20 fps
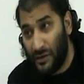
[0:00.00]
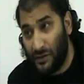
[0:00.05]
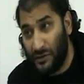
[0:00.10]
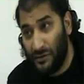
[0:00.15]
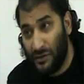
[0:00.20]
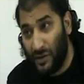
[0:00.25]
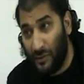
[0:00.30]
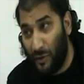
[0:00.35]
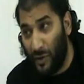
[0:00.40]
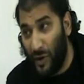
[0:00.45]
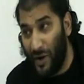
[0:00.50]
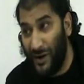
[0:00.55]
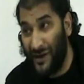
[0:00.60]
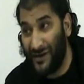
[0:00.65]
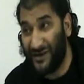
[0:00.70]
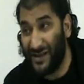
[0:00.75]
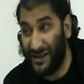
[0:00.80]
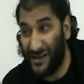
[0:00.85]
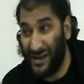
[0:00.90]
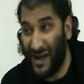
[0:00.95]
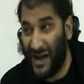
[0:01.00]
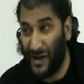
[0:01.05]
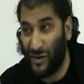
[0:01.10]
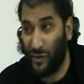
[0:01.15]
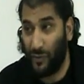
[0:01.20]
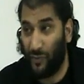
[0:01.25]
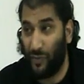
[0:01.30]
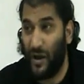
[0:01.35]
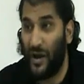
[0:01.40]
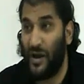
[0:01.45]
The point is that they had
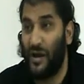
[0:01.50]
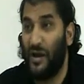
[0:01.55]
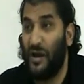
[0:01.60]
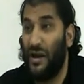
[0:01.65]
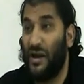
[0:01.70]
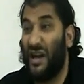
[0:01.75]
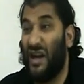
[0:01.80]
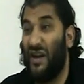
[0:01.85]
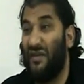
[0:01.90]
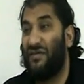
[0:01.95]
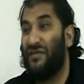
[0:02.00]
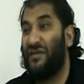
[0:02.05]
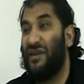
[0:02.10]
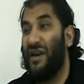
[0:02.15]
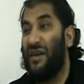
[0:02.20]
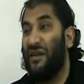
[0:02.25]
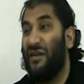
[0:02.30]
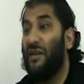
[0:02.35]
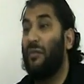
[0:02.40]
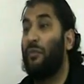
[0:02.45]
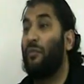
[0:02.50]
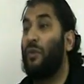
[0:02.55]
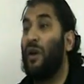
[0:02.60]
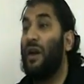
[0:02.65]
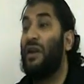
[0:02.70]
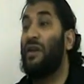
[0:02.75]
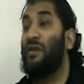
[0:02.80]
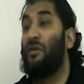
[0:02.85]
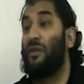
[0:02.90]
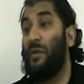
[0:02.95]
to pray. If they didn't
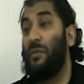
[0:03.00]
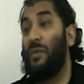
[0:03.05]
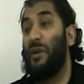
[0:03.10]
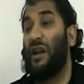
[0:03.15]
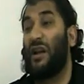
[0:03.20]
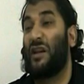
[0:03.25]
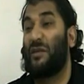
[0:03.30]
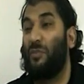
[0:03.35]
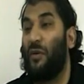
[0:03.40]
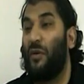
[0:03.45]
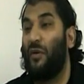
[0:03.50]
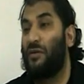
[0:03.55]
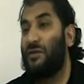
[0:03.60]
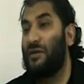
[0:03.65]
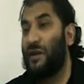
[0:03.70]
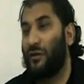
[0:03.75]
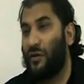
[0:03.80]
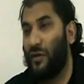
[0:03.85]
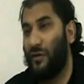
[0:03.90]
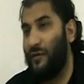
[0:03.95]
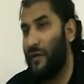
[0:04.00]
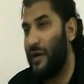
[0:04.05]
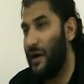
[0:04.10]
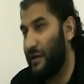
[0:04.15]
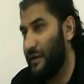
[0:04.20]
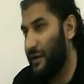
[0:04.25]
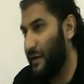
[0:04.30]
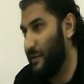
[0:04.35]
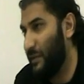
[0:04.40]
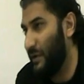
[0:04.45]
pray, they would have been exposed as
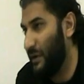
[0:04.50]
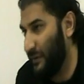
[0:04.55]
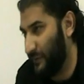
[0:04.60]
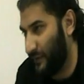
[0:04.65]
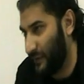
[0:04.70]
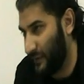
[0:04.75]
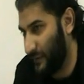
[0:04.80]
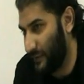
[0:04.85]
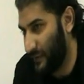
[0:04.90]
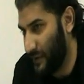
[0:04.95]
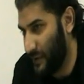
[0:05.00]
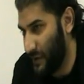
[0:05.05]
kuffar, disbelievers.